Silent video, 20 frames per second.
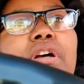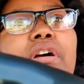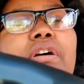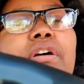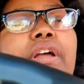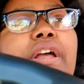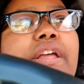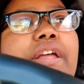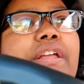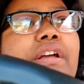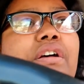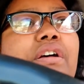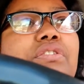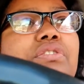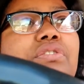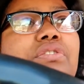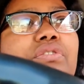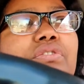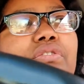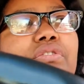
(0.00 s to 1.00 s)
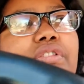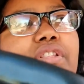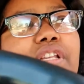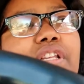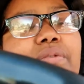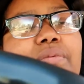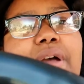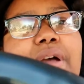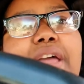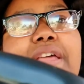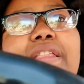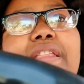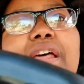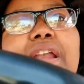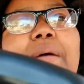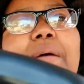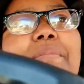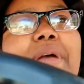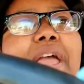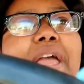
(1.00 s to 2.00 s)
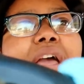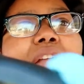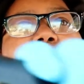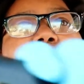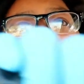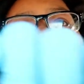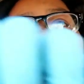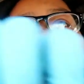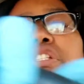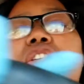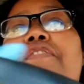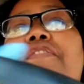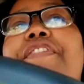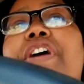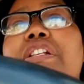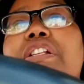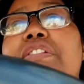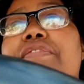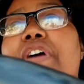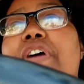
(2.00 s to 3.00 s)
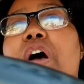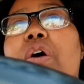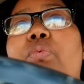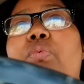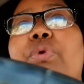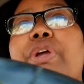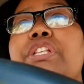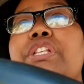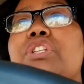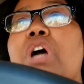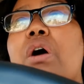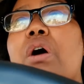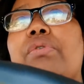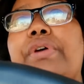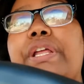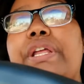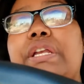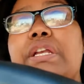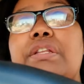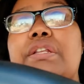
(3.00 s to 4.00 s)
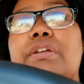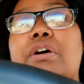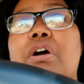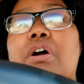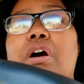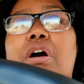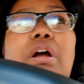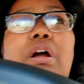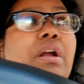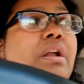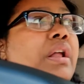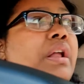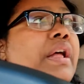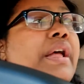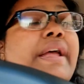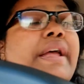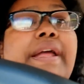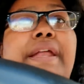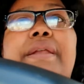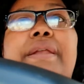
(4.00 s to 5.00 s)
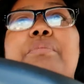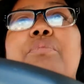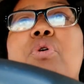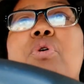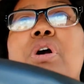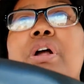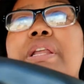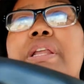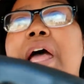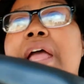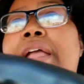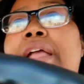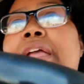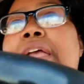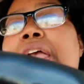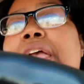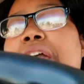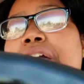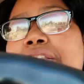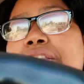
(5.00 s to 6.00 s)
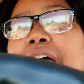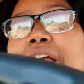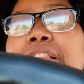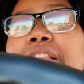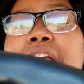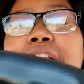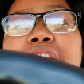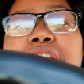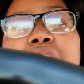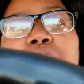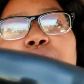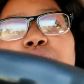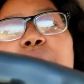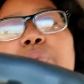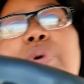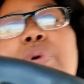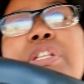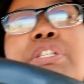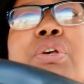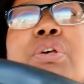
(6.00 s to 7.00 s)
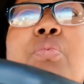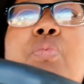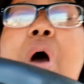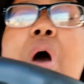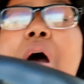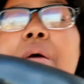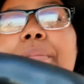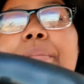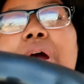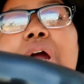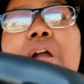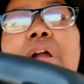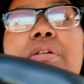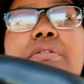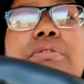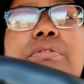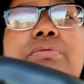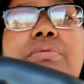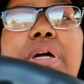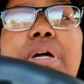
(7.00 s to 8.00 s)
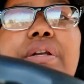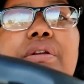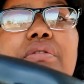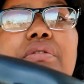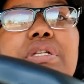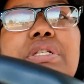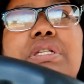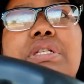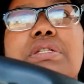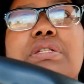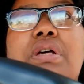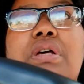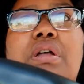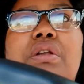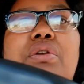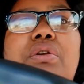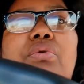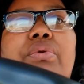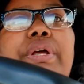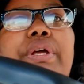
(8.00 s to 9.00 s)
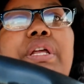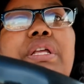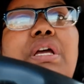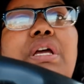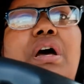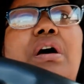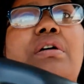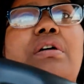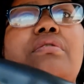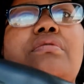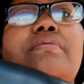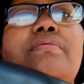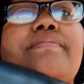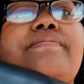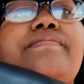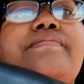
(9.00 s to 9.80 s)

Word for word: Okay, y'all. So the way that I'm gonna handle this. So first of all, we don't eat in the car anymore. Like, like let's say we went to Walmart. Oh, I know this is annoying, y'all.